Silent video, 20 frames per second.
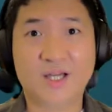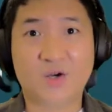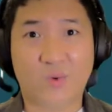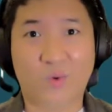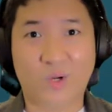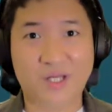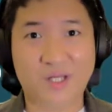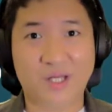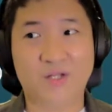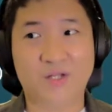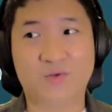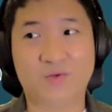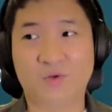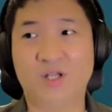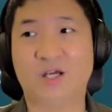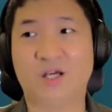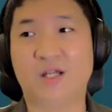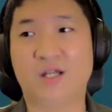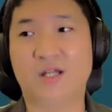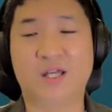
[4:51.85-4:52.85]
once I do
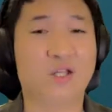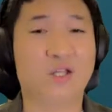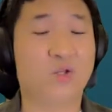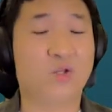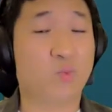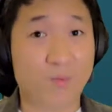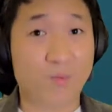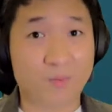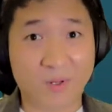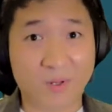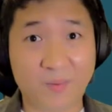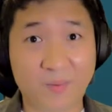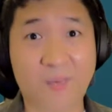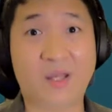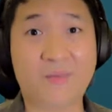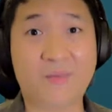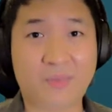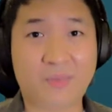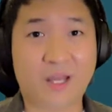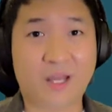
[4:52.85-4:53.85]
it, I think it will be
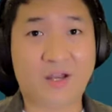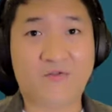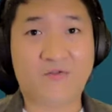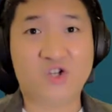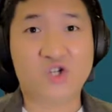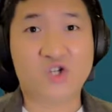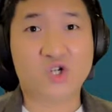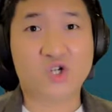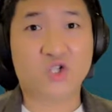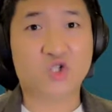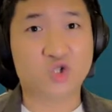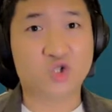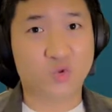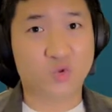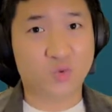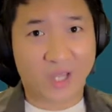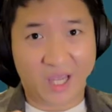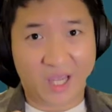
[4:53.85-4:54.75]
beneficial to